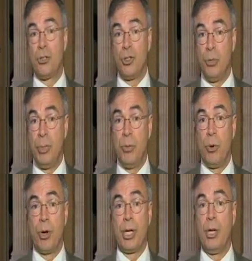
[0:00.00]
should be
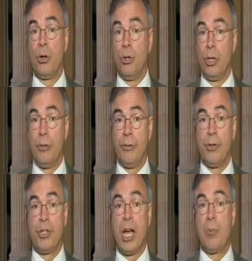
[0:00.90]
working or looking
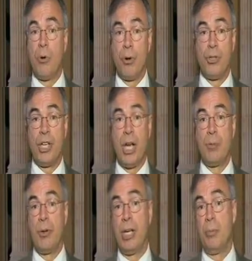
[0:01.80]
for a job or on
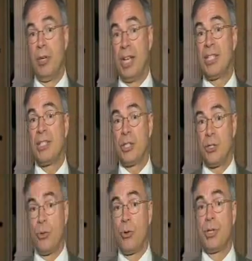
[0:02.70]
job training, plus the
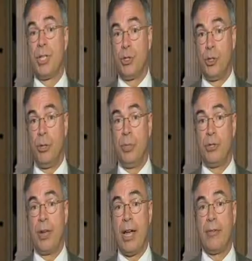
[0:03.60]
stores that shouldn't
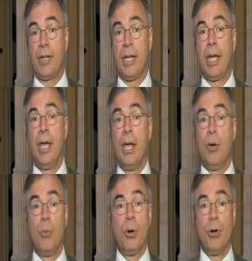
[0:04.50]
be trafficking.
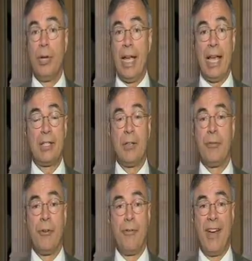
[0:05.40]
We're only
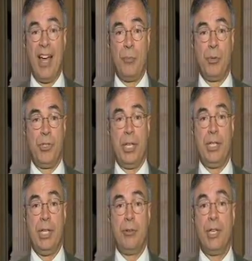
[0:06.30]
asking for a
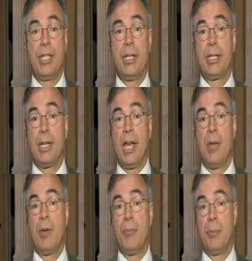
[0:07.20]
5% decrease in a
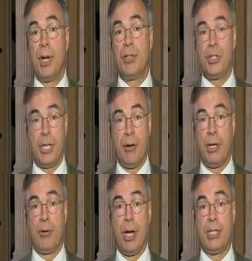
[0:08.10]
time of
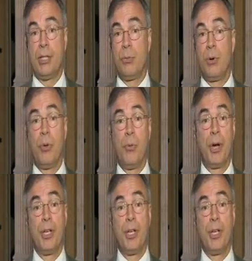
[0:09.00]
budgetary crisis where